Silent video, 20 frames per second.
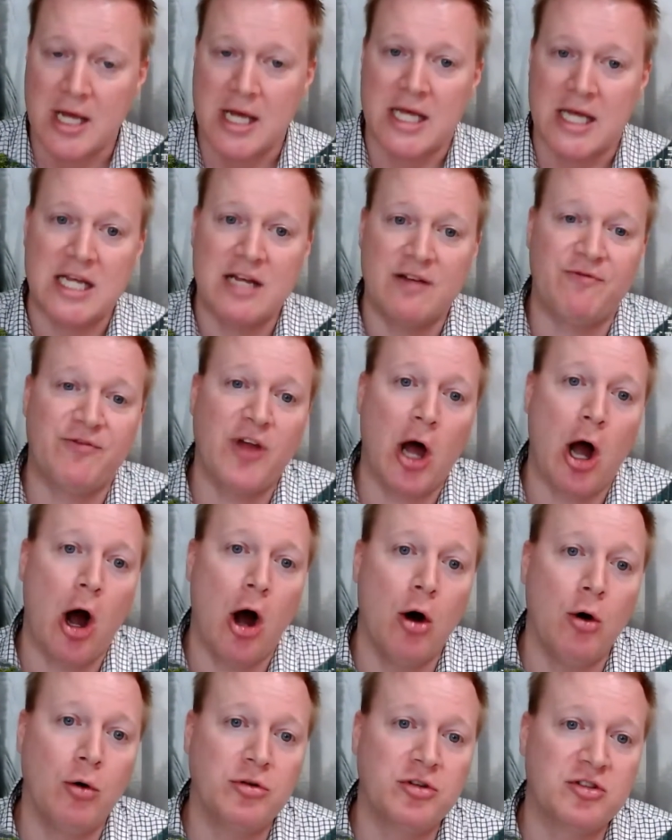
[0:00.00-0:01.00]
If the
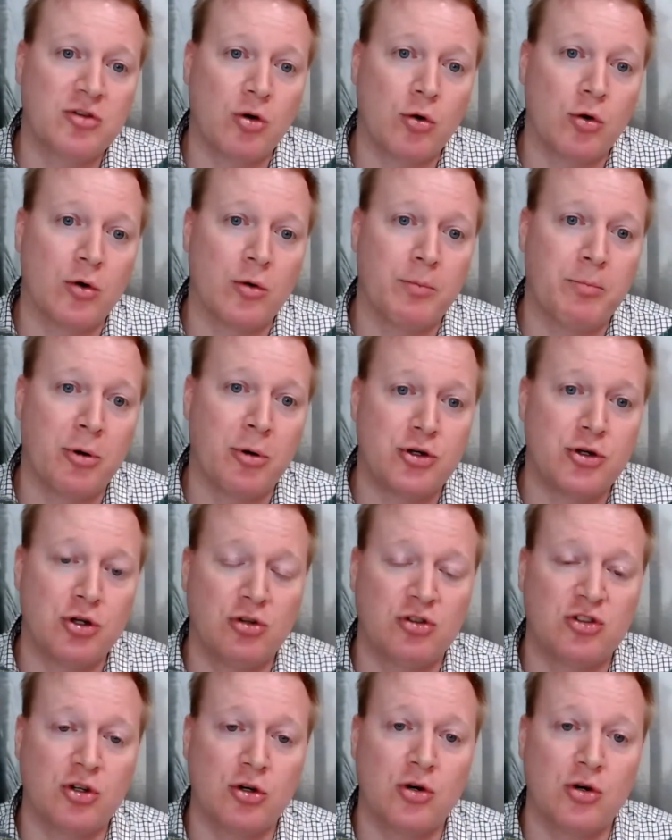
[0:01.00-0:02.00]
host or
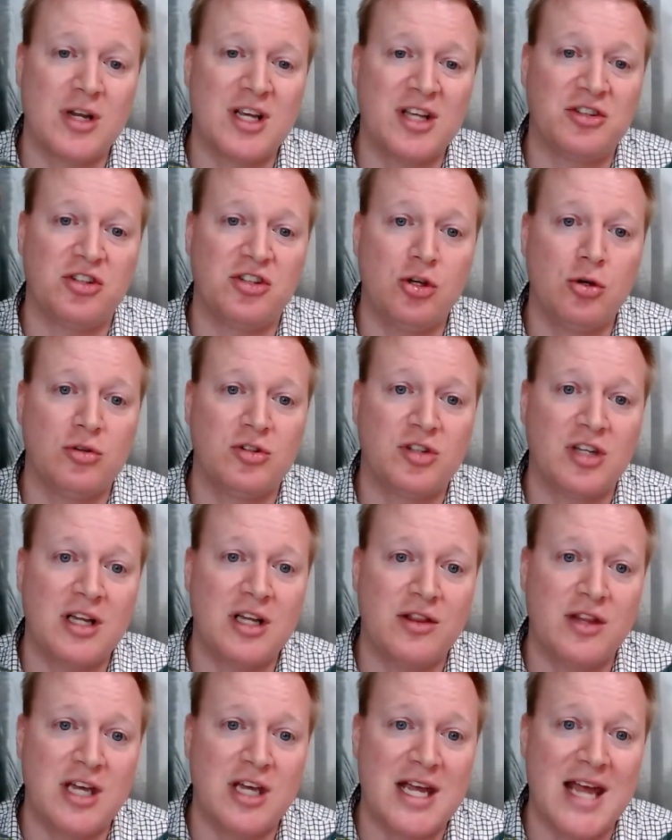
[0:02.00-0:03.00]
producer is using
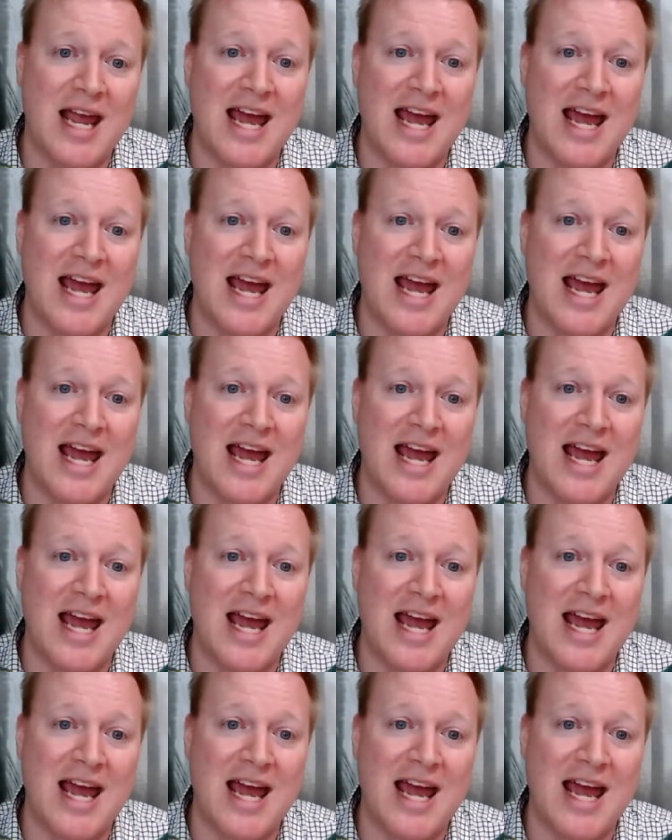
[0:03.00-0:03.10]
the